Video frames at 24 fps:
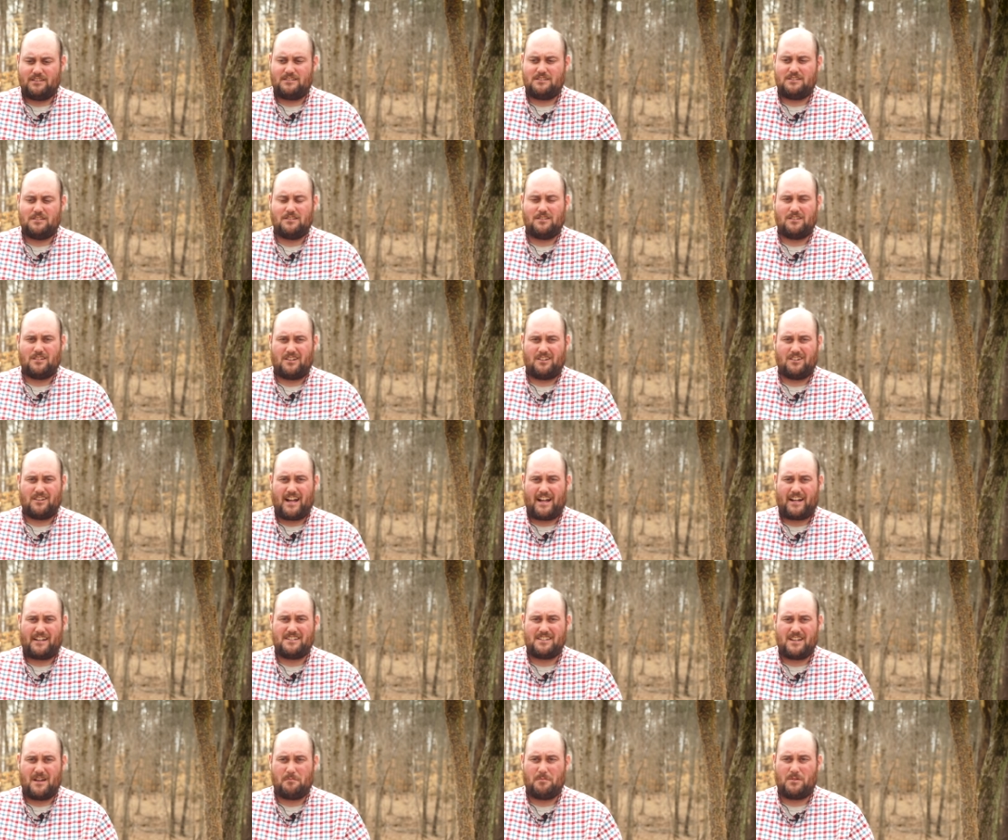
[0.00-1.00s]
to the correct
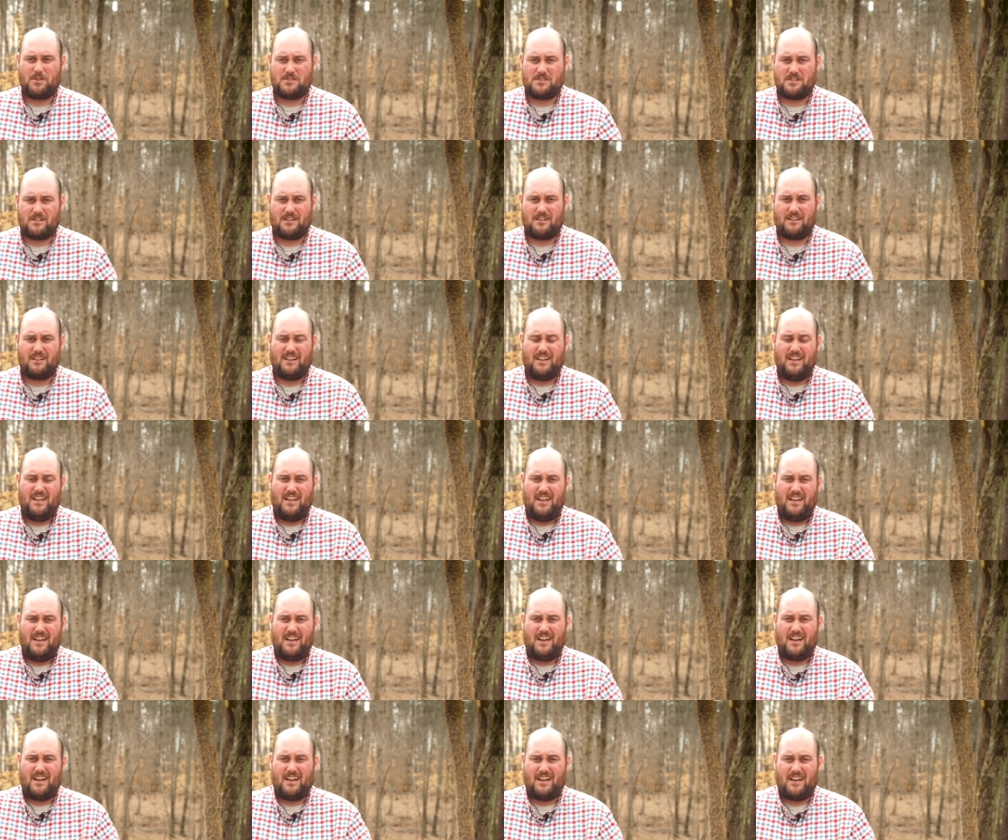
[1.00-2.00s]
temperature
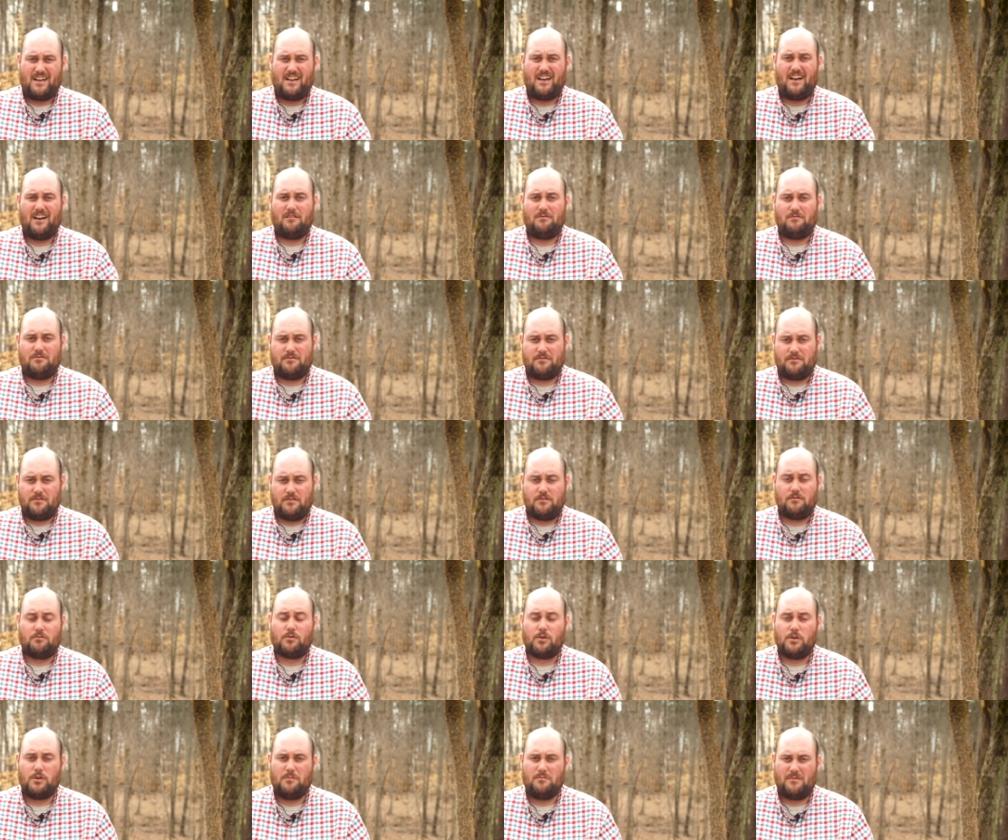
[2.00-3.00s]
of the
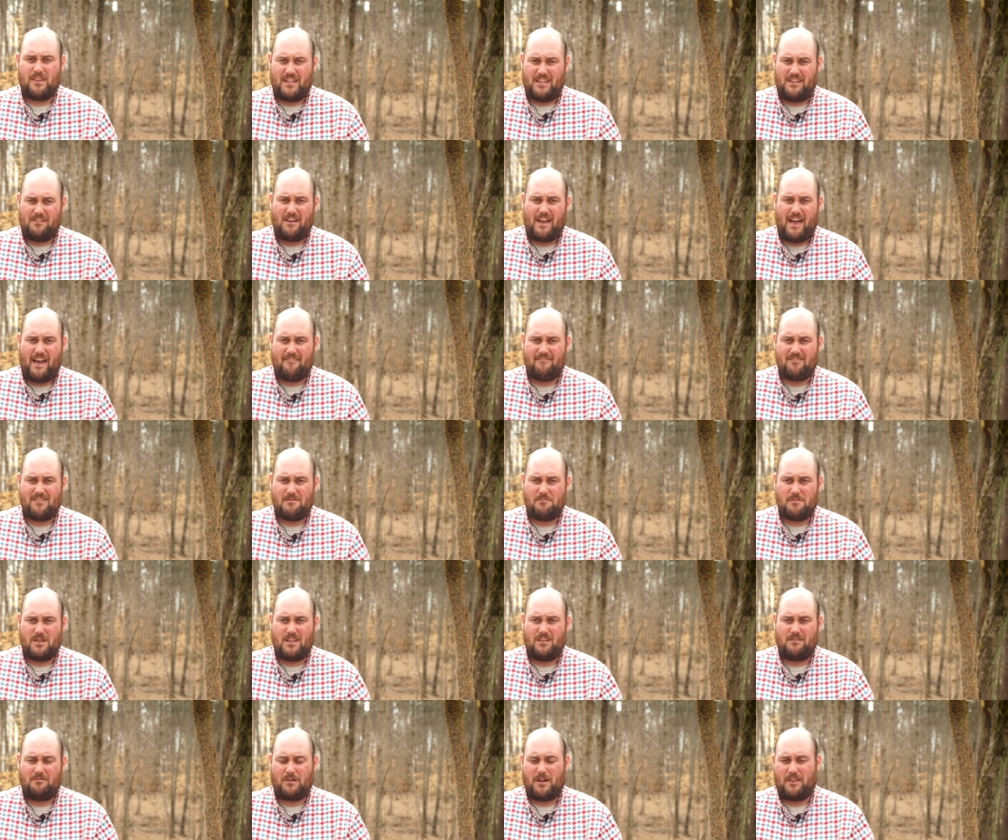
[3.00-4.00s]
room that you have them
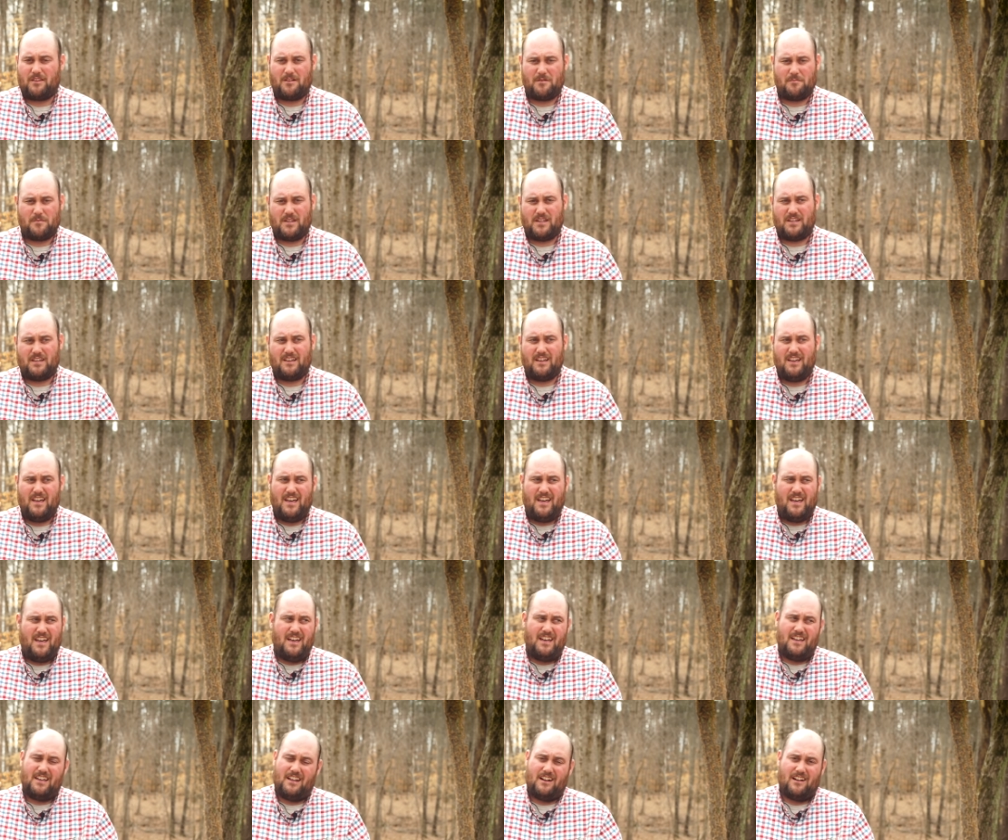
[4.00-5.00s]
in, whether it be
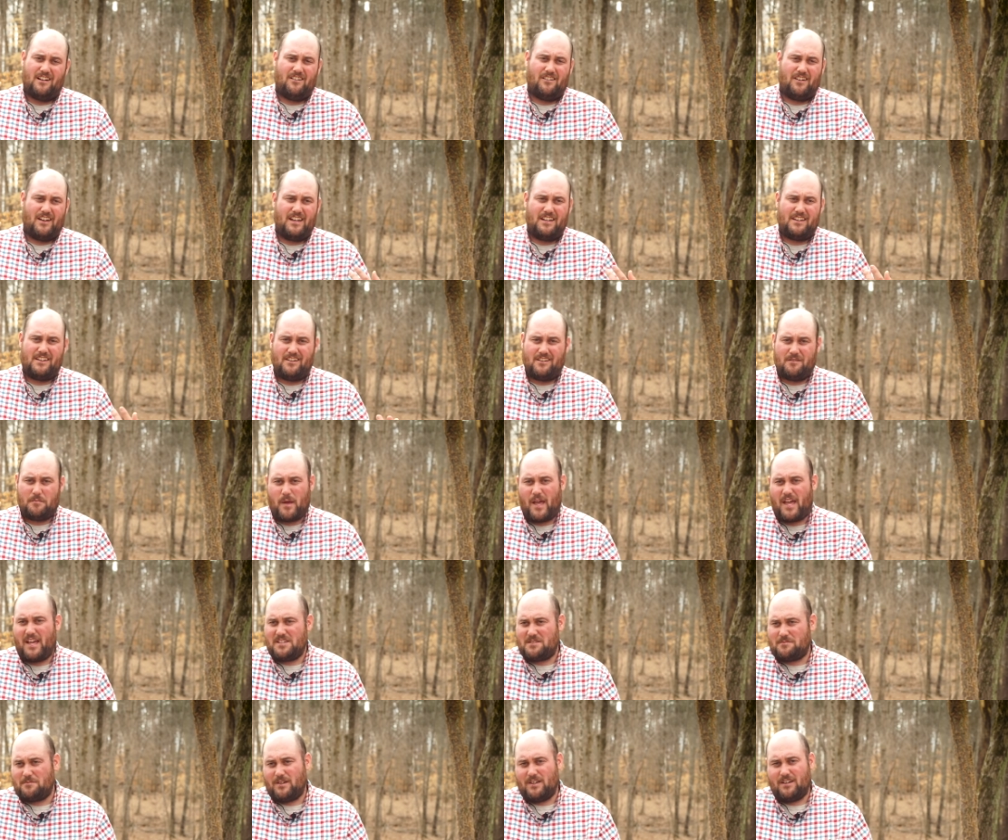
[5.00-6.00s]
in your
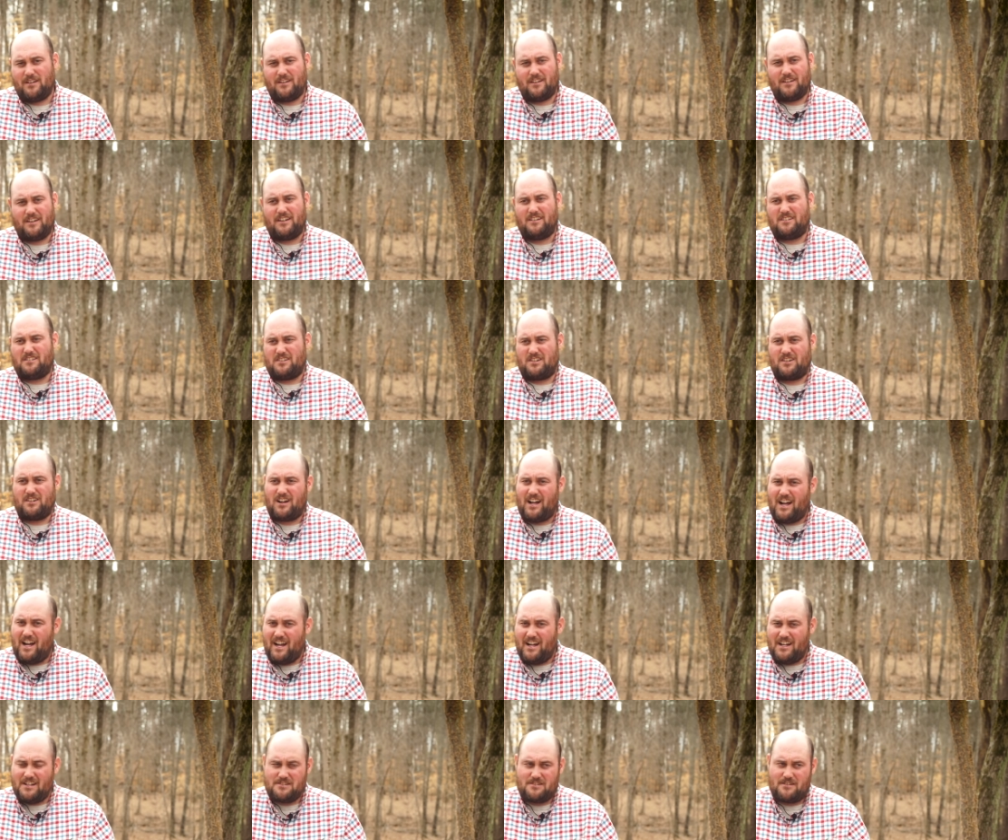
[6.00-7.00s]
basement or in your
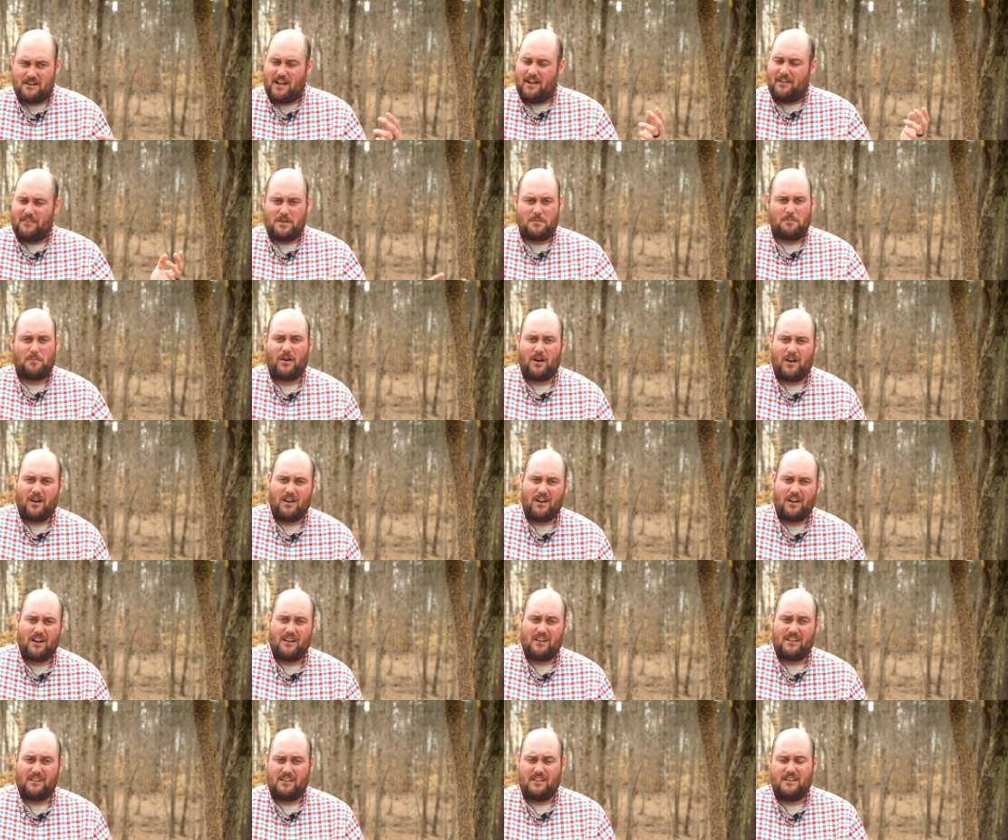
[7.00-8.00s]
garage or out in the
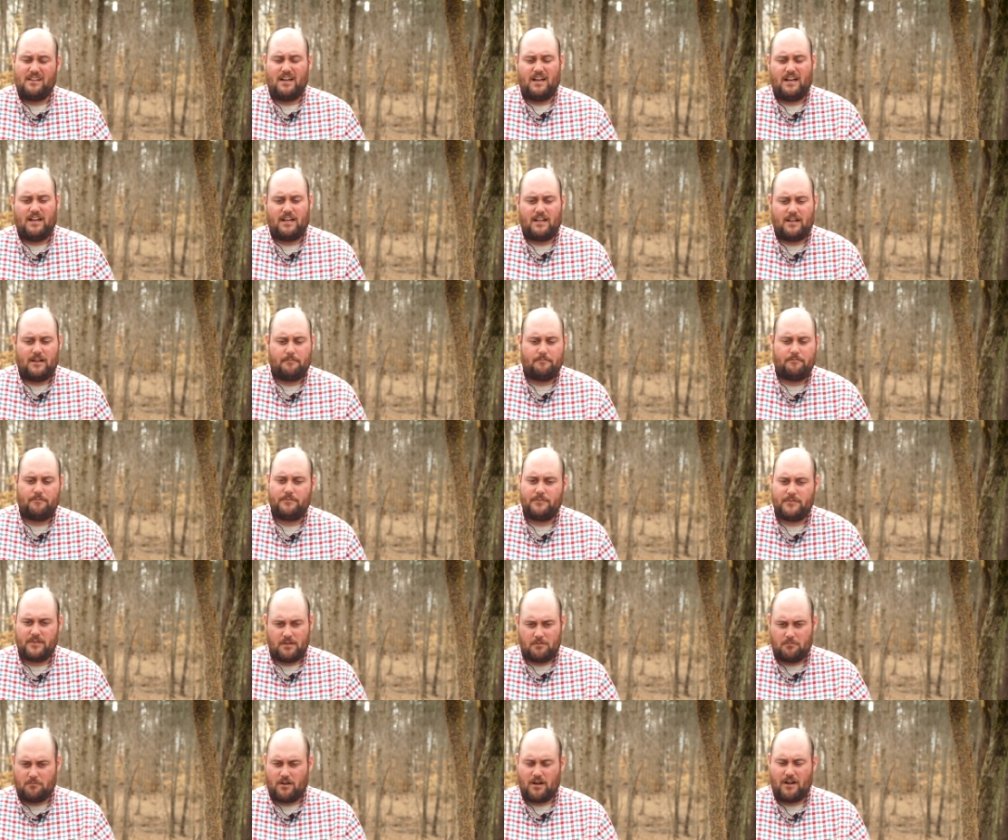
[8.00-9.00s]
barn,
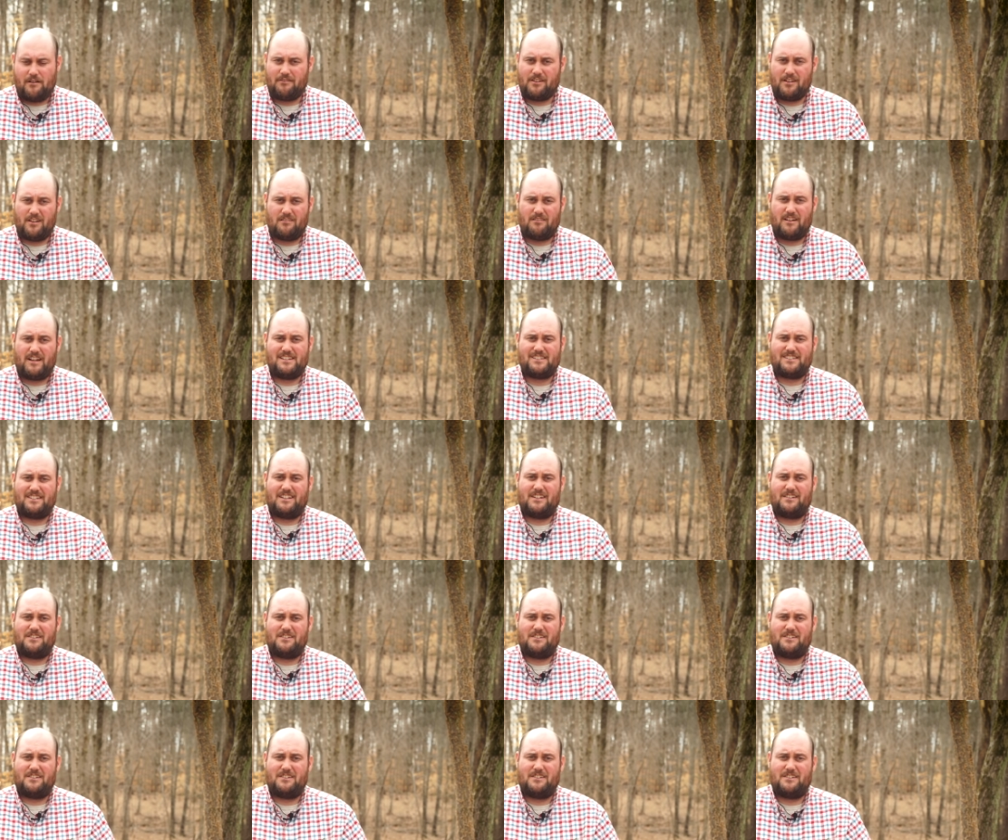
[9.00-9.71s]
wherever you're raising your